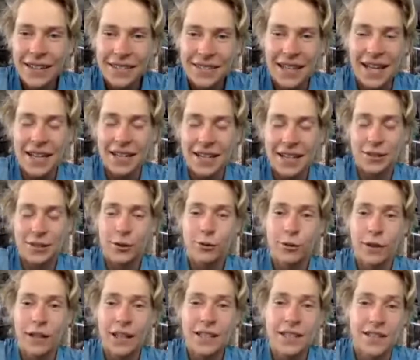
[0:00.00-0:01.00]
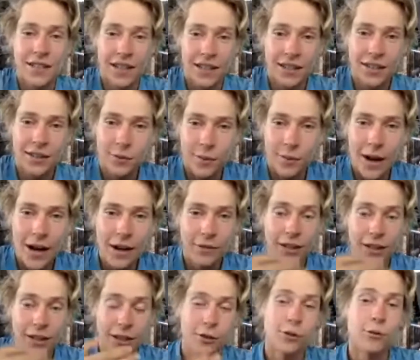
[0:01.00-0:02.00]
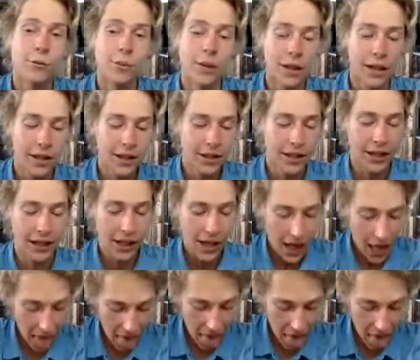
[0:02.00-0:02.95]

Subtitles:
That is crazy. Like your mouth like drew blood. Like